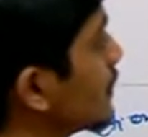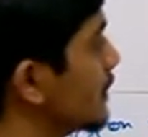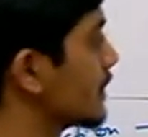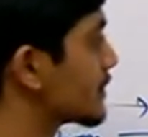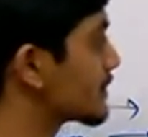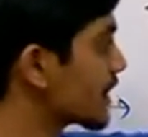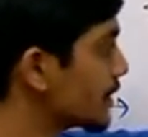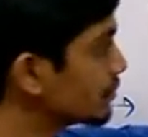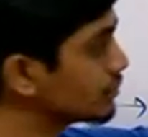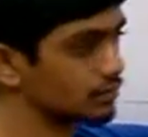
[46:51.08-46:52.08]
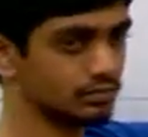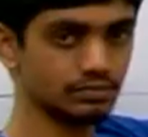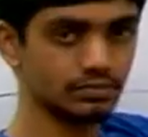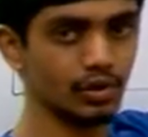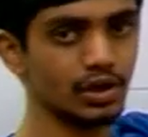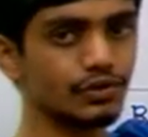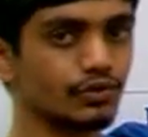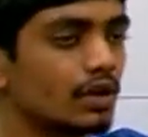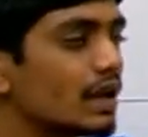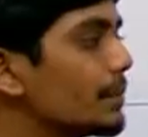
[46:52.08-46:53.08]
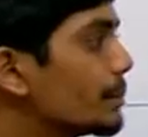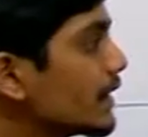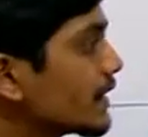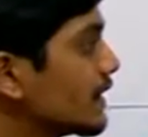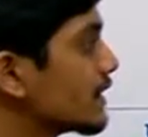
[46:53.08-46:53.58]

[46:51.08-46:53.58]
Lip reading: the same molecule but in a